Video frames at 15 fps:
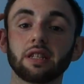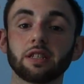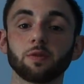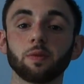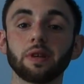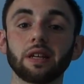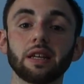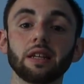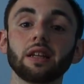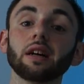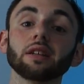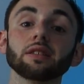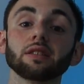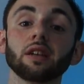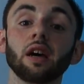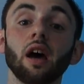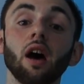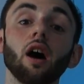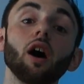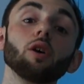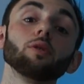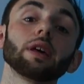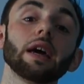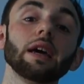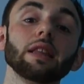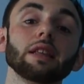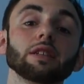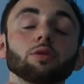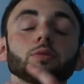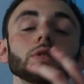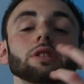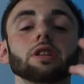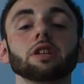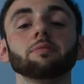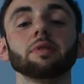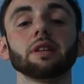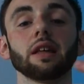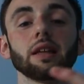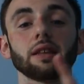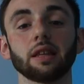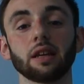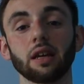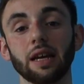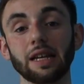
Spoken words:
This week, he does. Okay, there's always going to be that thing,